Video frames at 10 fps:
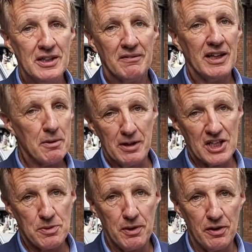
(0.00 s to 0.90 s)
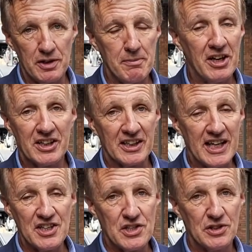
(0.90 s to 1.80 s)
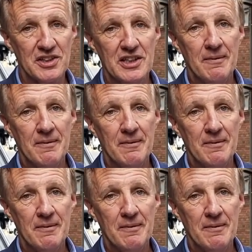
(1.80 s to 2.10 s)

Label Expo in America cancelled,